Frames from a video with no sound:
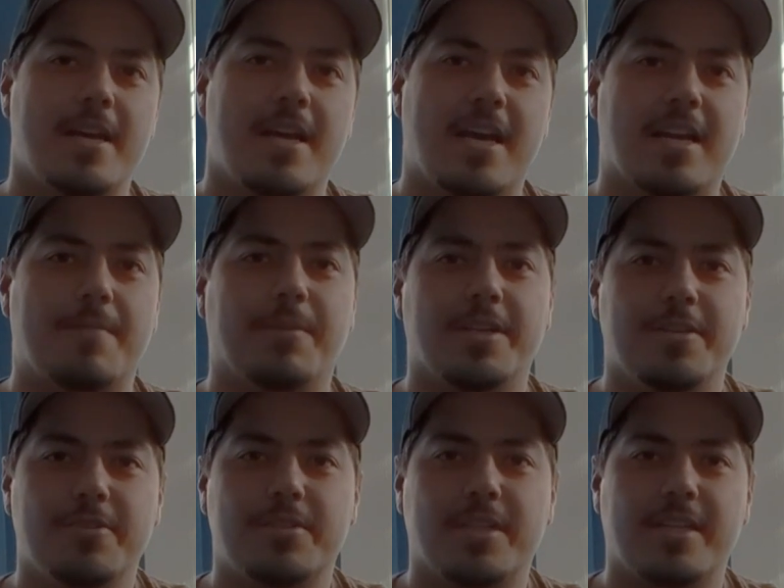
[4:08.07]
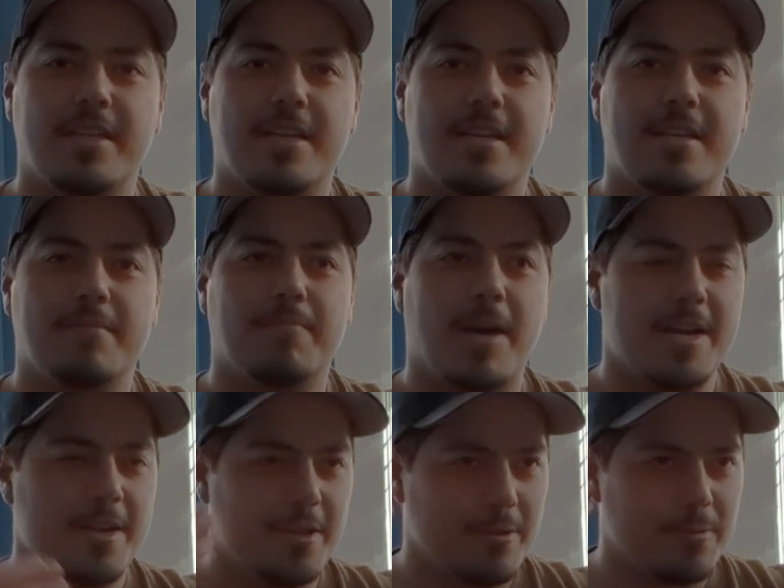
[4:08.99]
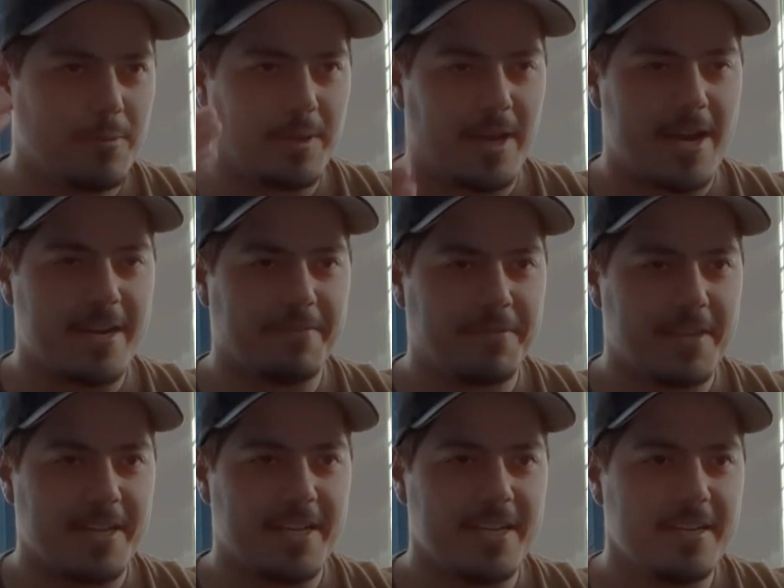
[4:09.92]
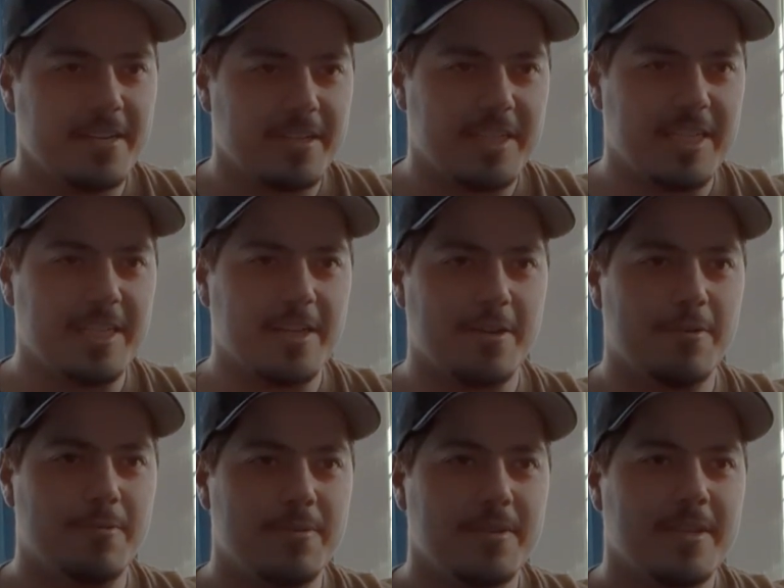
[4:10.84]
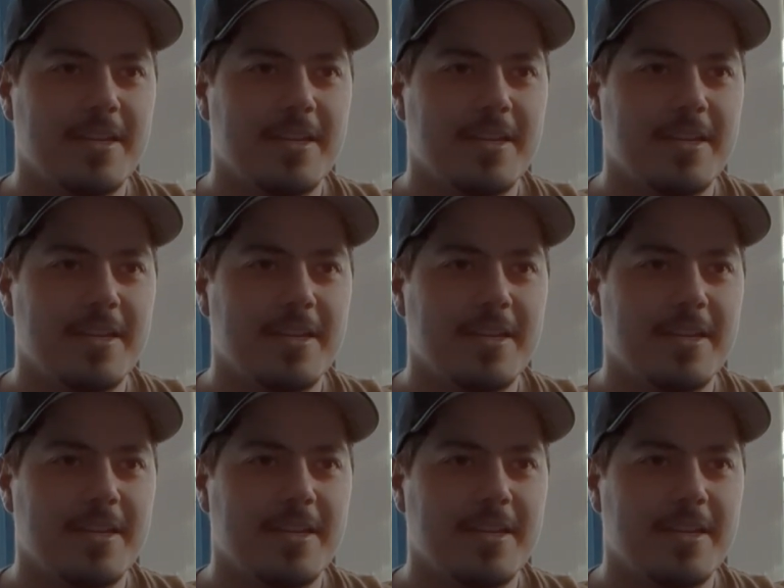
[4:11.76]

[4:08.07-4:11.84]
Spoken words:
and I'm going to use it in my new line of thinking, DO,